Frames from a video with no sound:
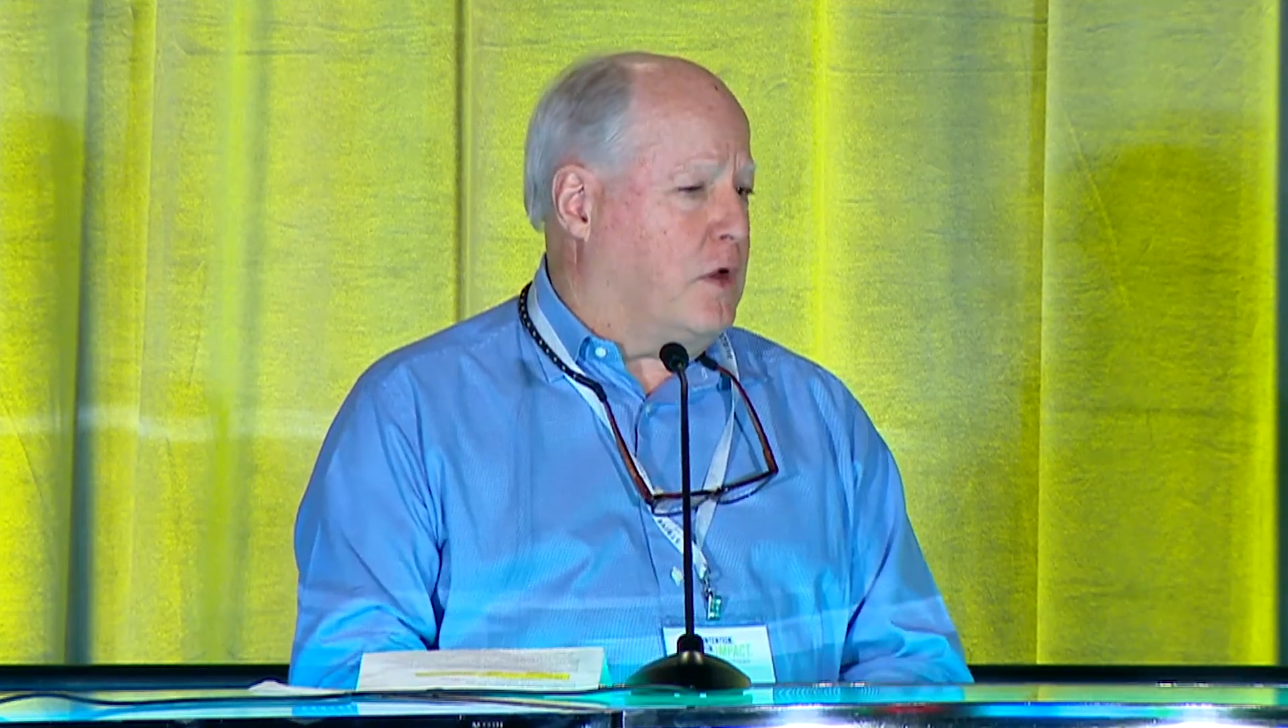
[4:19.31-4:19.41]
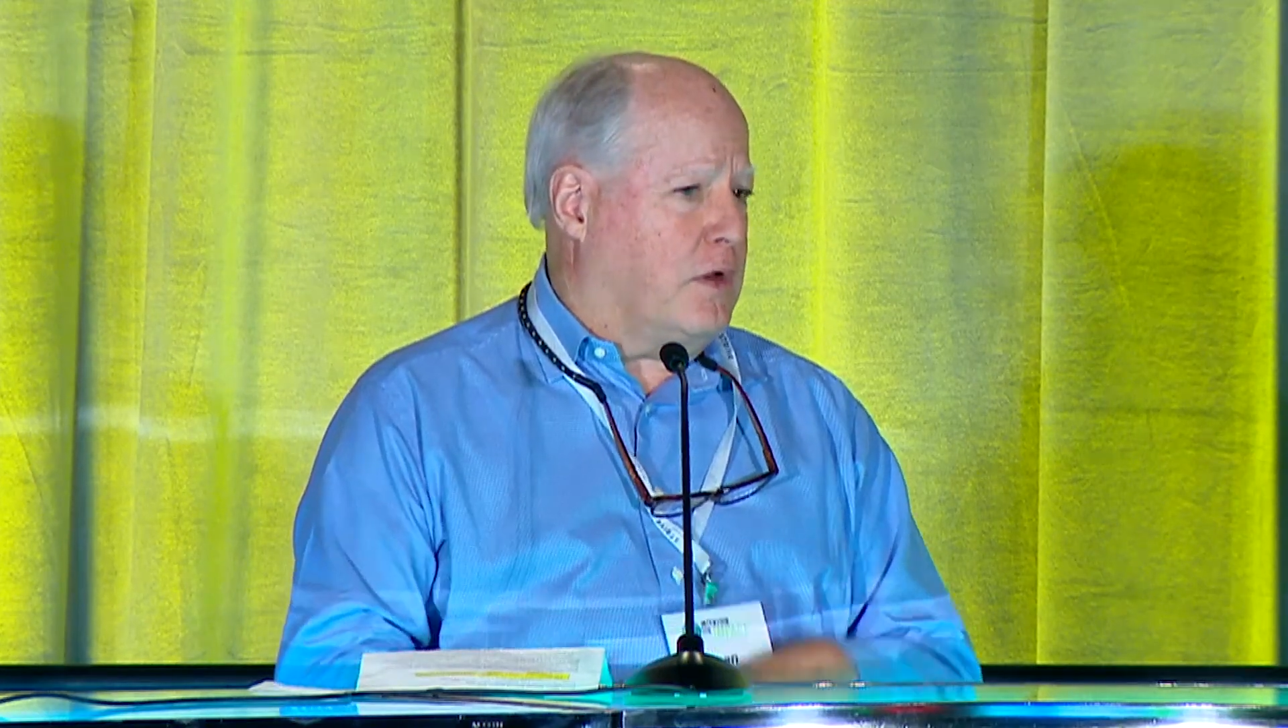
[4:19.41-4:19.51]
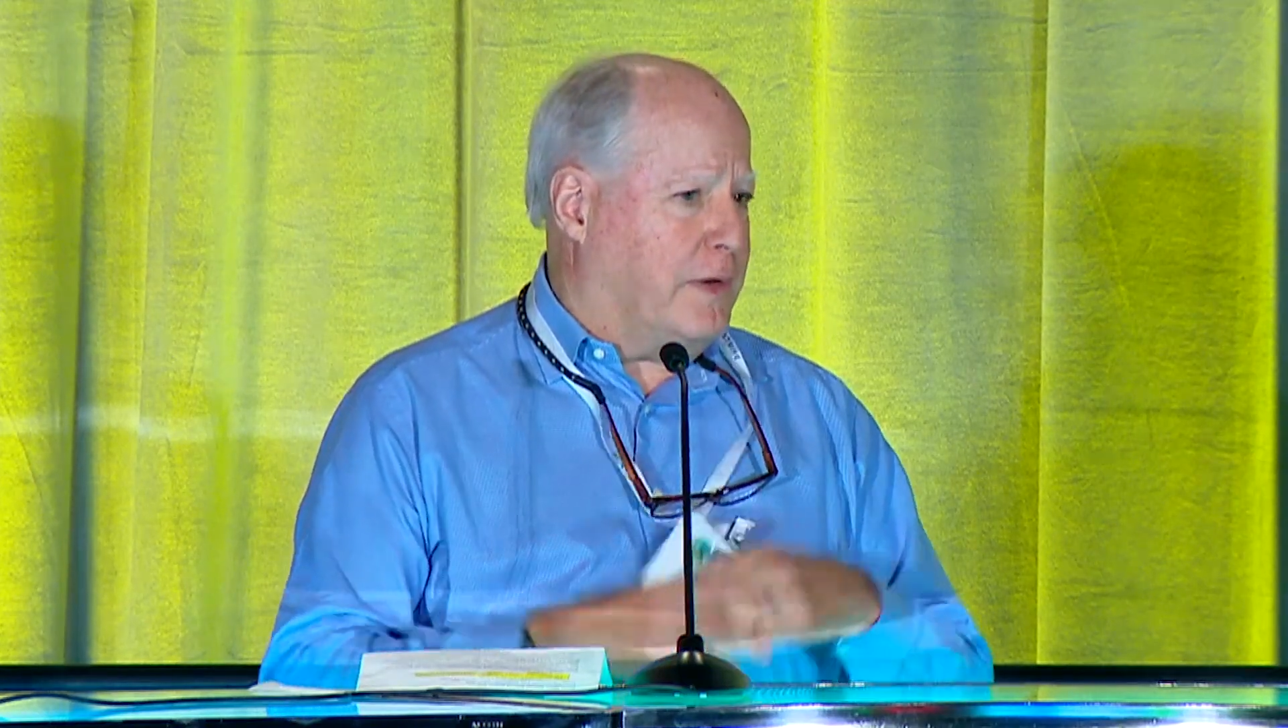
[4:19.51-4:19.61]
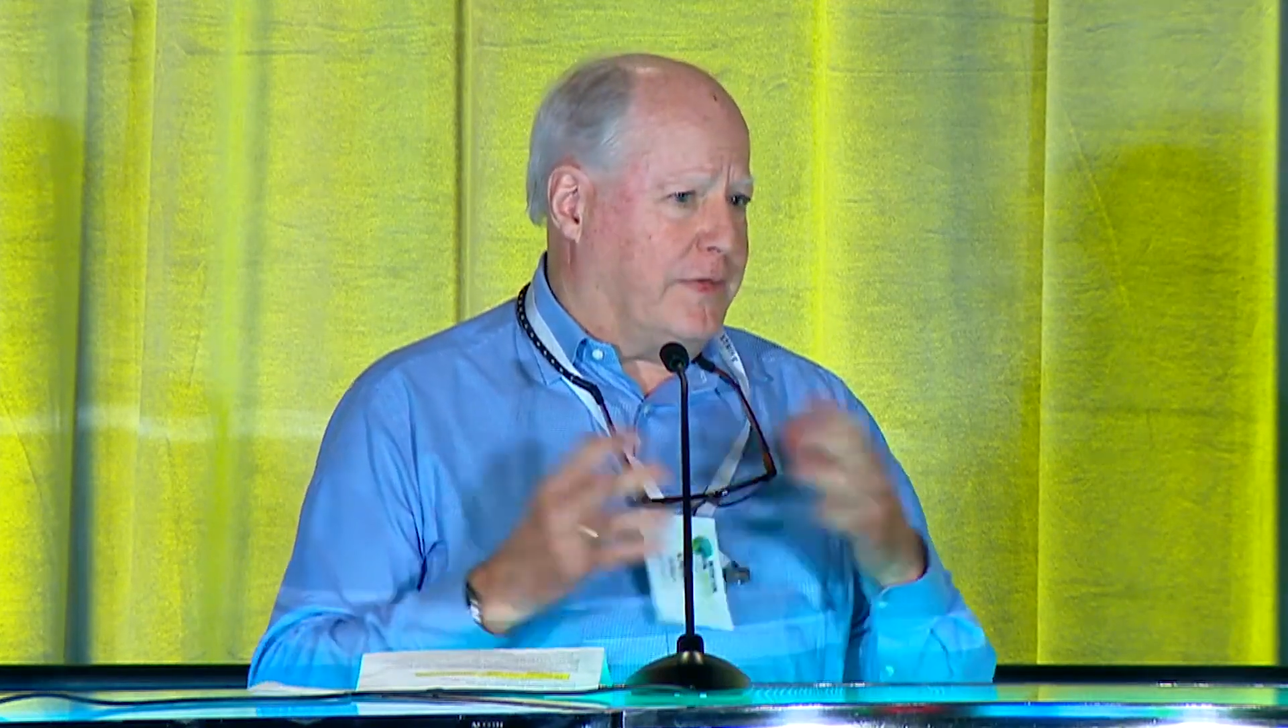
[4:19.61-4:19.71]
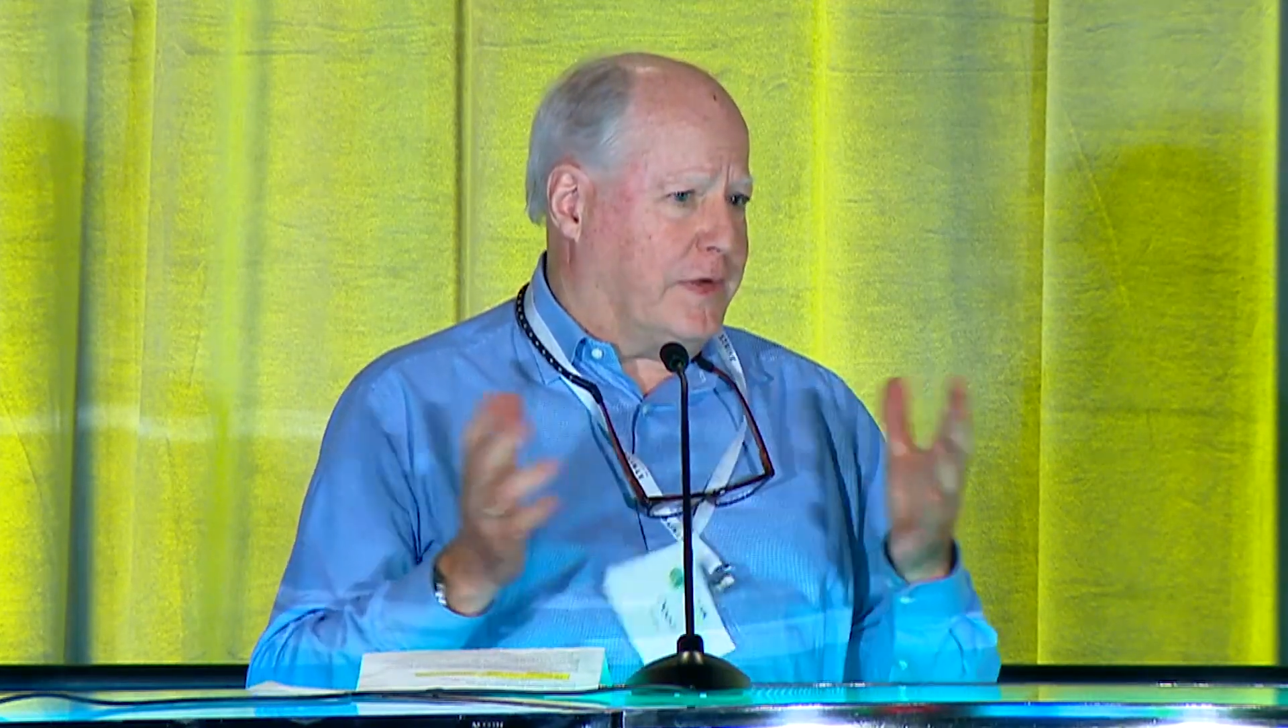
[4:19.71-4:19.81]

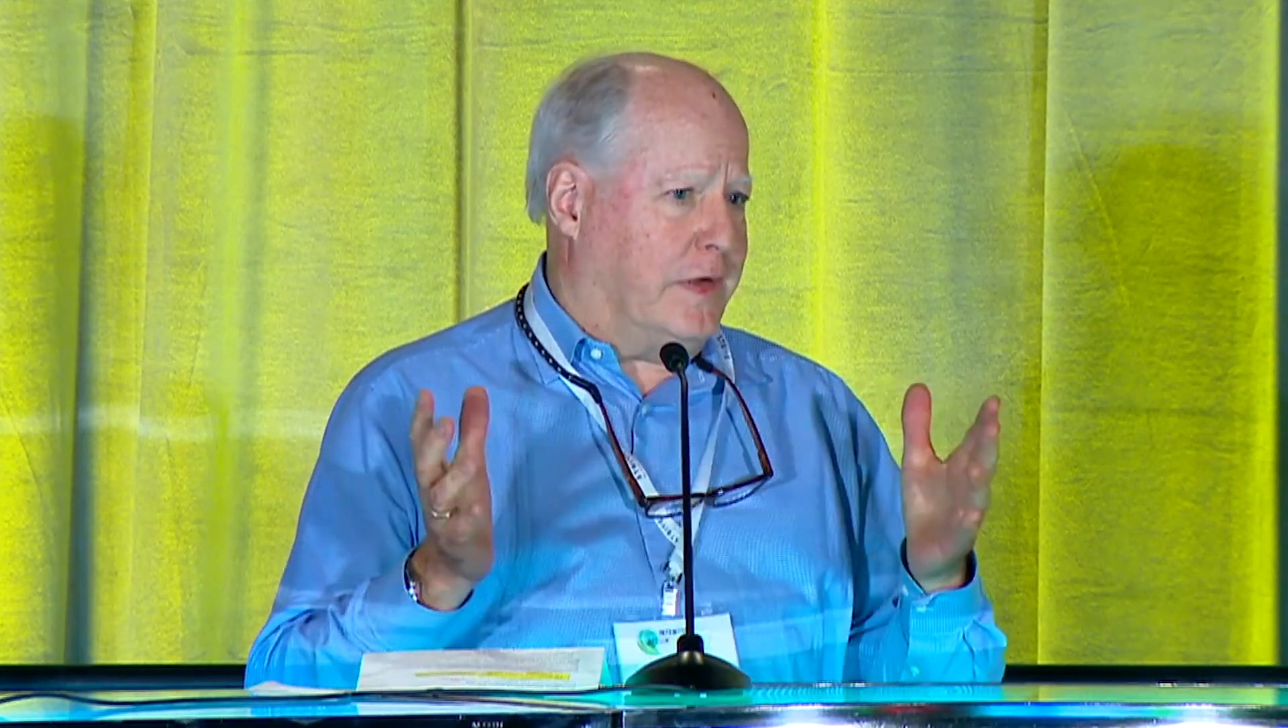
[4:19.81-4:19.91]
all around the